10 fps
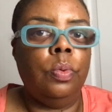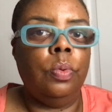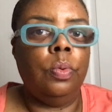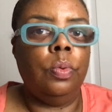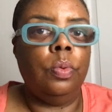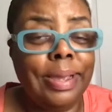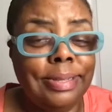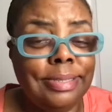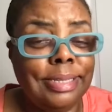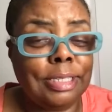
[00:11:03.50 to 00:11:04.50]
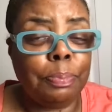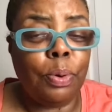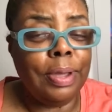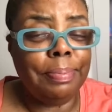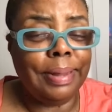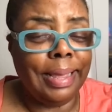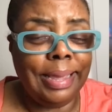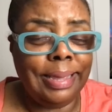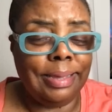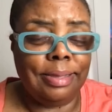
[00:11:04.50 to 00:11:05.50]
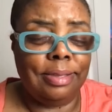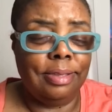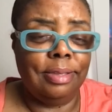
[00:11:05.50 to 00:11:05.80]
that are racist, point blank.